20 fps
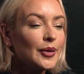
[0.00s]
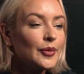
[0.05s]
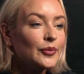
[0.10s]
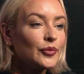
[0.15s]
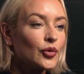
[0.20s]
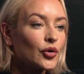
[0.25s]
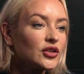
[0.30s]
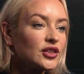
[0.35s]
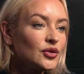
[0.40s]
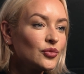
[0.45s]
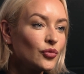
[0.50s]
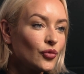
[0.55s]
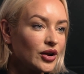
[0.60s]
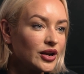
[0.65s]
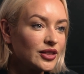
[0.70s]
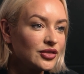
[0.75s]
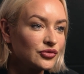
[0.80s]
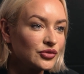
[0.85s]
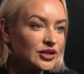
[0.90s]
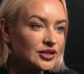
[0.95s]
More than 1
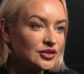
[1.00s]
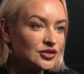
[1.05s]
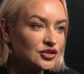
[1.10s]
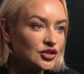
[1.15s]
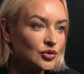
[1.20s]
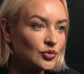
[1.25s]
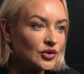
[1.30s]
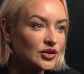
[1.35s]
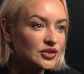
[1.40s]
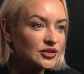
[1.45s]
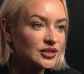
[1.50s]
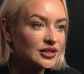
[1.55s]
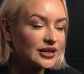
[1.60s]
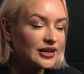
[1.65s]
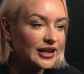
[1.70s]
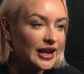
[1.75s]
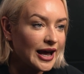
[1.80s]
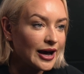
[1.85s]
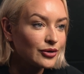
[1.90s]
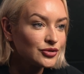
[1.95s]
in 3 consumers
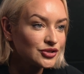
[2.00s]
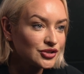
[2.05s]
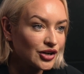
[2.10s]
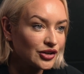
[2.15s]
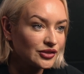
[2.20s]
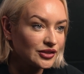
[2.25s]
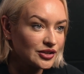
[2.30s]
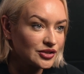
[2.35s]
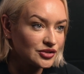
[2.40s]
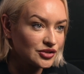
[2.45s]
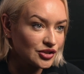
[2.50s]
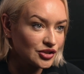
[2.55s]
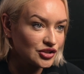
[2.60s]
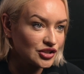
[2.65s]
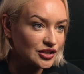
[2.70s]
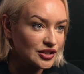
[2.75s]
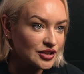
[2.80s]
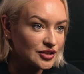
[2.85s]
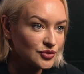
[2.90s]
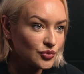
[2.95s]
now start their
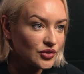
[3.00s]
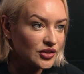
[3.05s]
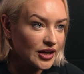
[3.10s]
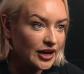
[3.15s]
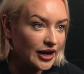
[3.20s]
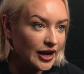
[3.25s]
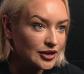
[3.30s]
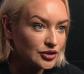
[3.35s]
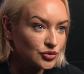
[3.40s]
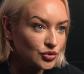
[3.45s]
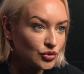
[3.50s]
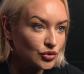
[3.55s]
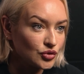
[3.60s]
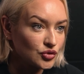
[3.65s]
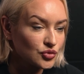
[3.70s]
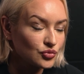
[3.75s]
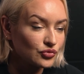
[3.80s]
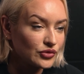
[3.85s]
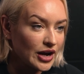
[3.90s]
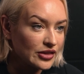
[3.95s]
searches with AI
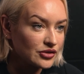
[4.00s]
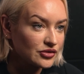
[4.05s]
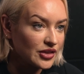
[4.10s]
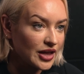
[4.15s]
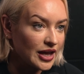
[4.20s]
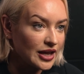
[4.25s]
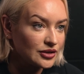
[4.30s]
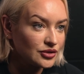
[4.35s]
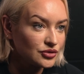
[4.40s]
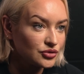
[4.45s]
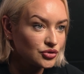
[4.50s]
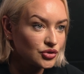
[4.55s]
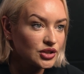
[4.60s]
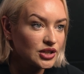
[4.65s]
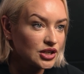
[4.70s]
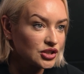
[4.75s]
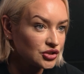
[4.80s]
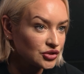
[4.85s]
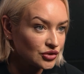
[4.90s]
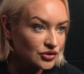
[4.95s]
tools rather than
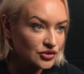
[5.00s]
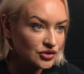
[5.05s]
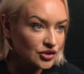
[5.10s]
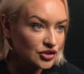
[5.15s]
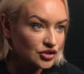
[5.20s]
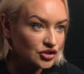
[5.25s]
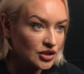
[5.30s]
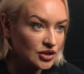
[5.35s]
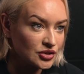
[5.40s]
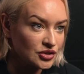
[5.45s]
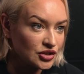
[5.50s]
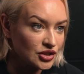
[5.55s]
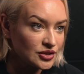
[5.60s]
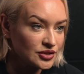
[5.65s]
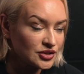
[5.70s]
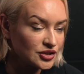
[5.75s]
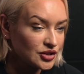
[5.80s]
traditional search engines.